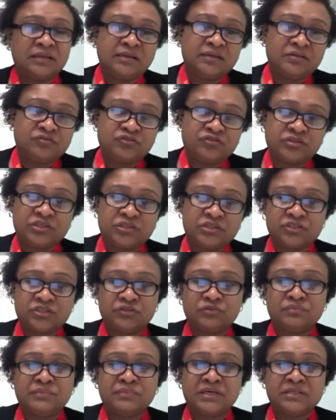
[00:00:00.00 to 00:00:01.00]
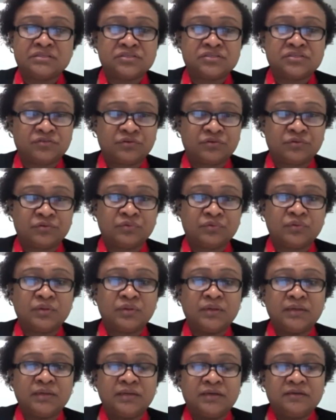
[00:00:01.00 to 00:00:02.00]
the traditional means through
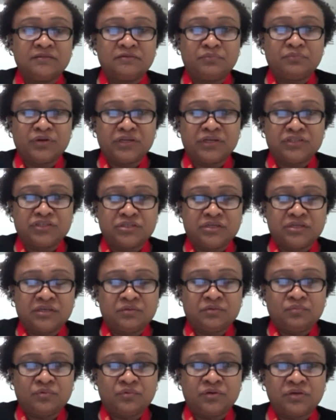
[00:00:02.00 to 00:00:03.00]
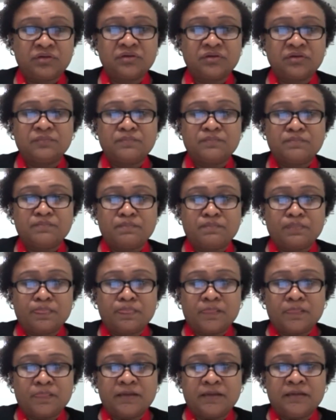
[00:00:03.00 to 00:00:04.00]
the branch network.
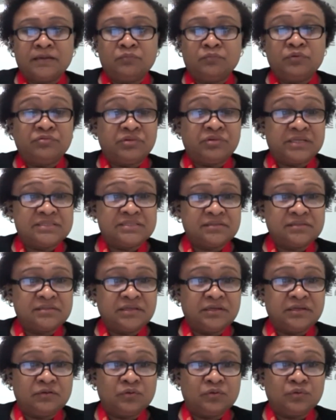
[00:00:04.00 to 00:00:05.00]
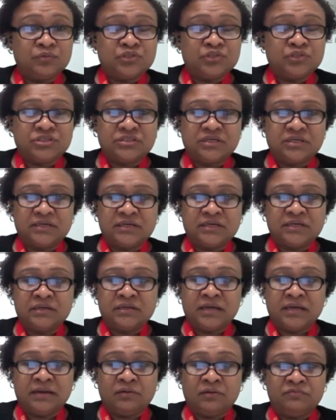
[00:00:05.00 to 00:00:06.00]
We recently launched
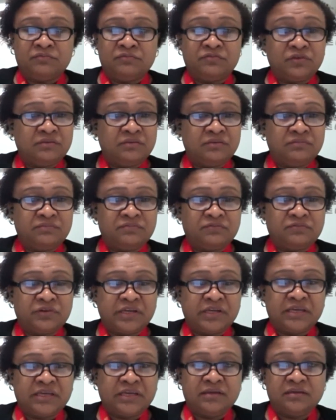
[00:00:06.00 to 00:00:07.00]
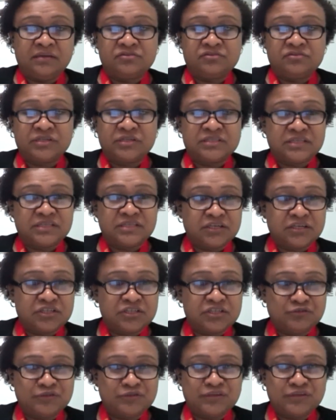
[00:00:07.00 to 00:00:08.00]
our fee-free
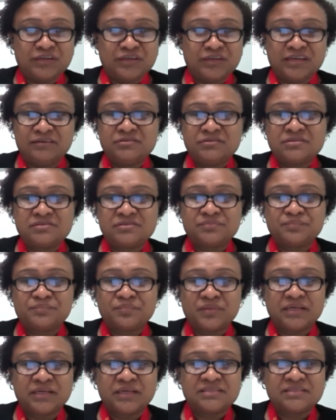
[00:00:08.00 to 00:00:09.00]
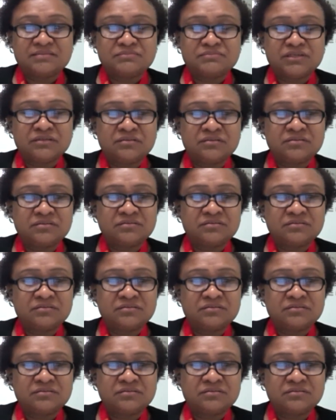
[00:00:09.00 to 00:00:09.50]
transactional account last month